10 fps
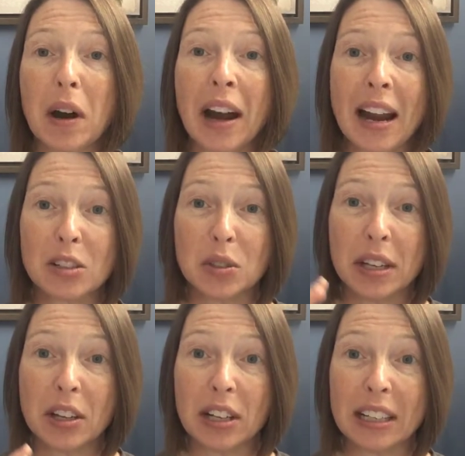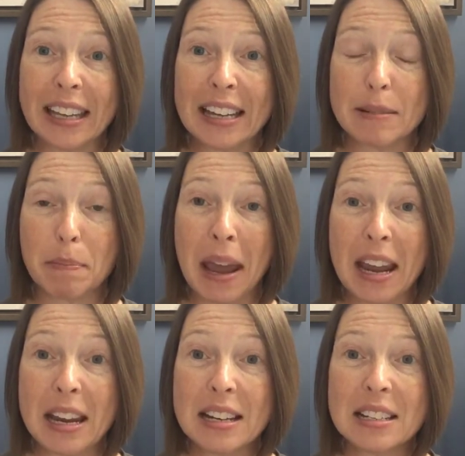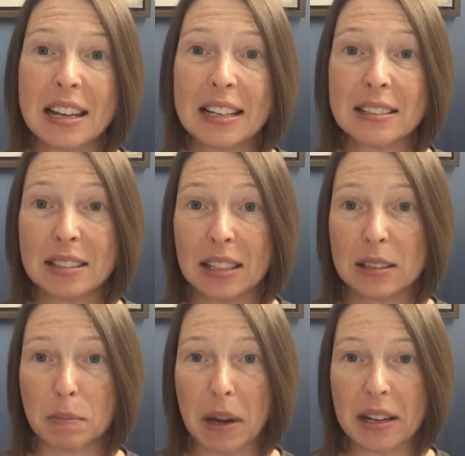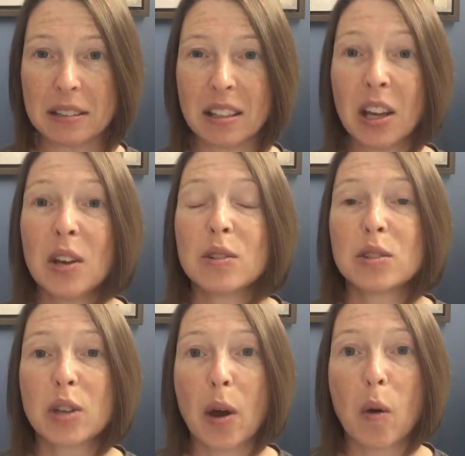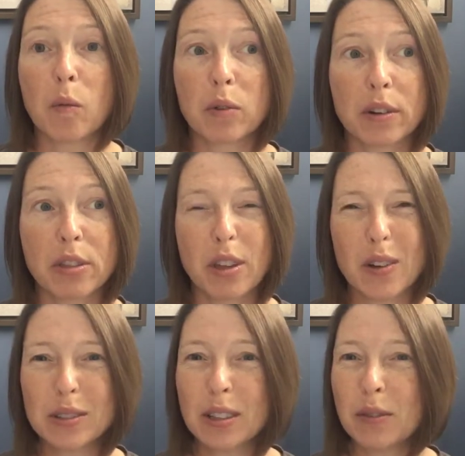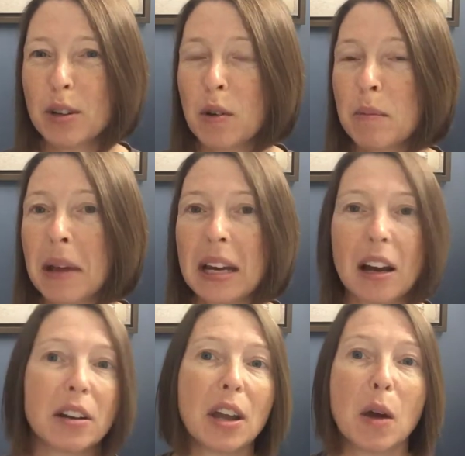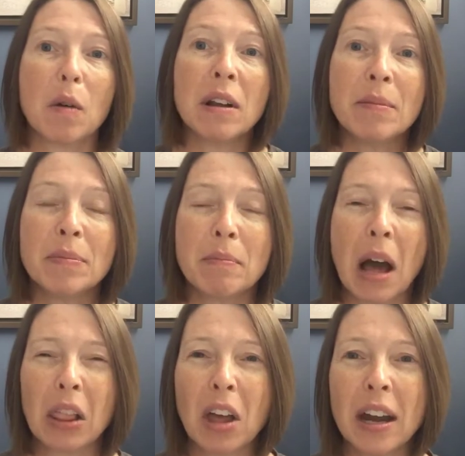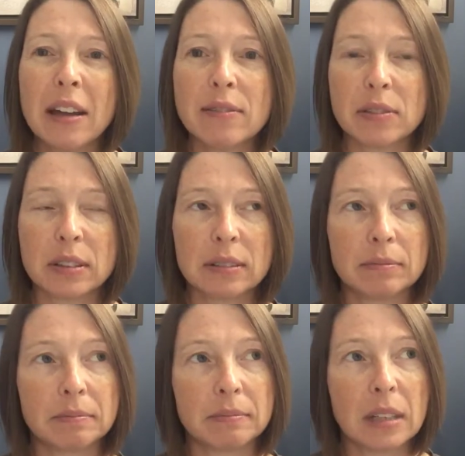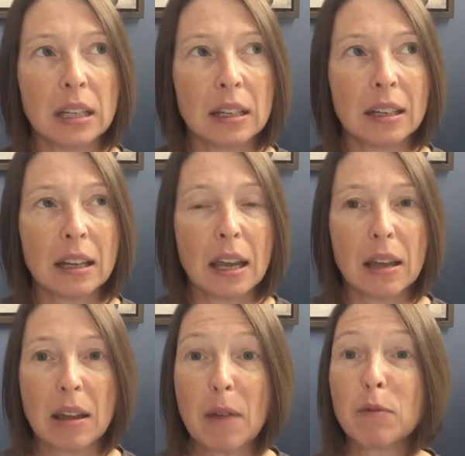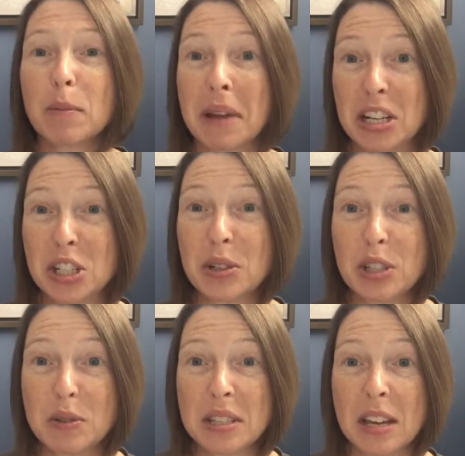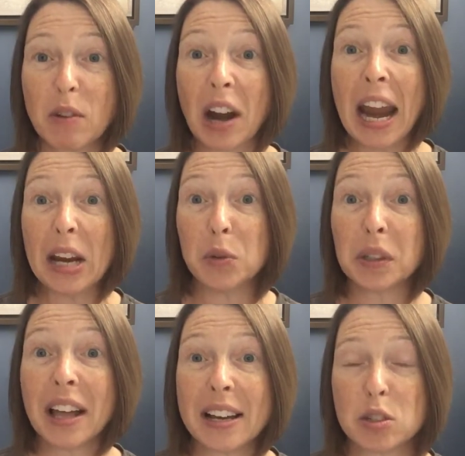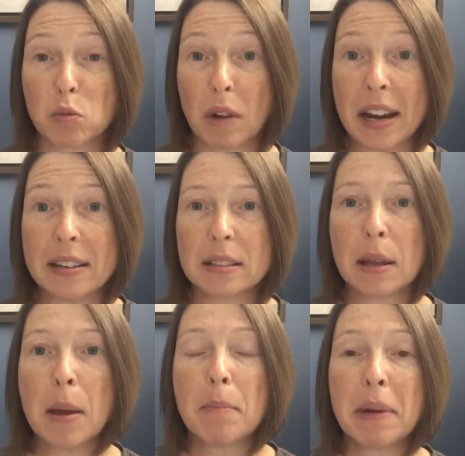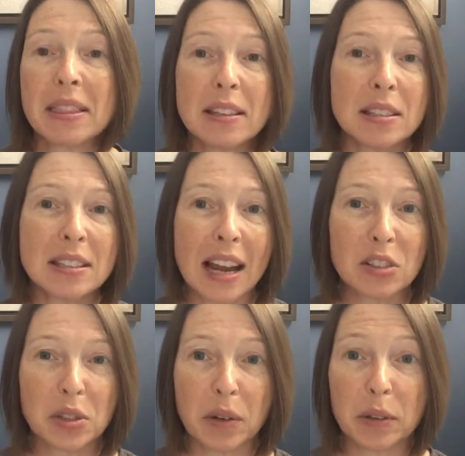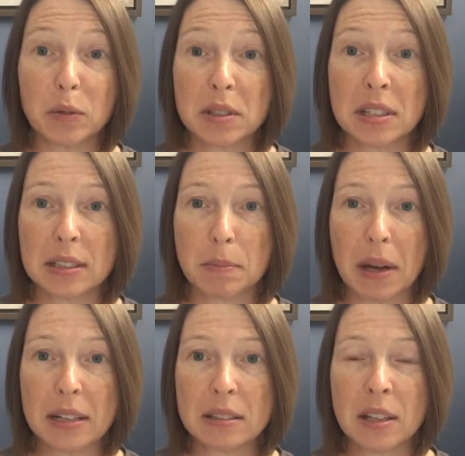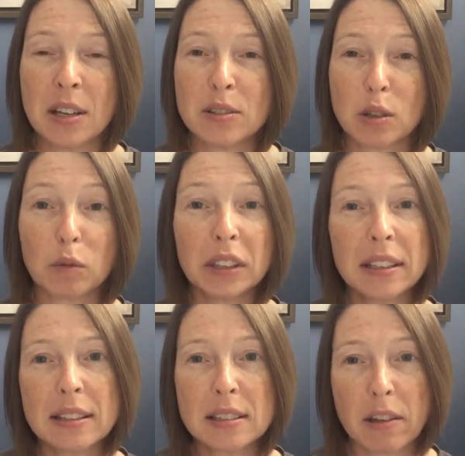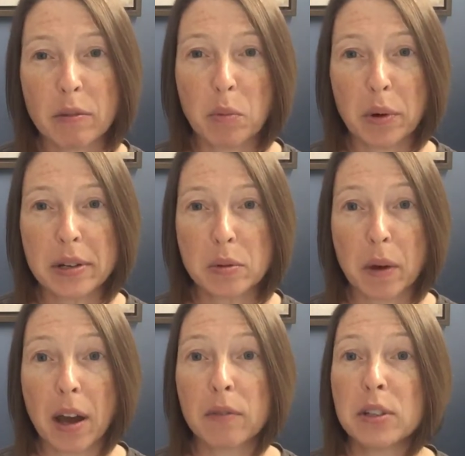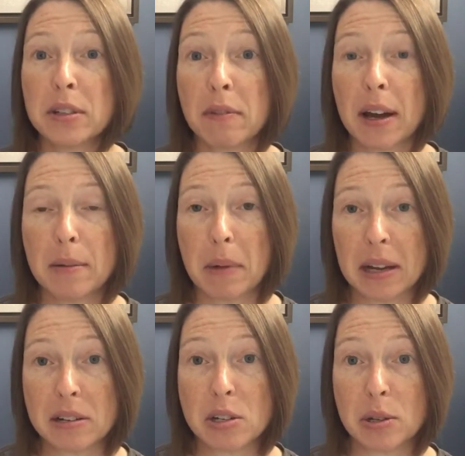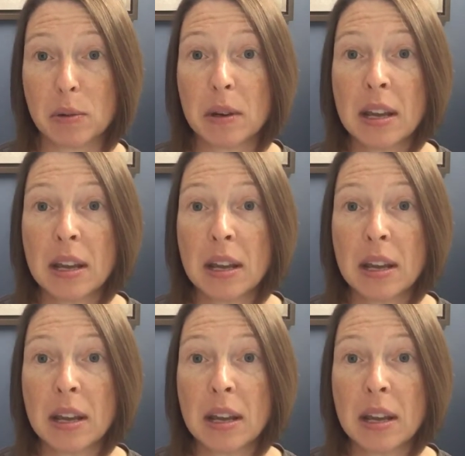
are actually going to get paid in 6 months. So for those of you who may not know, a lot of information you see are annualized rates, but this is actually only for 6 months. So really the 7.12, you divide it by 2,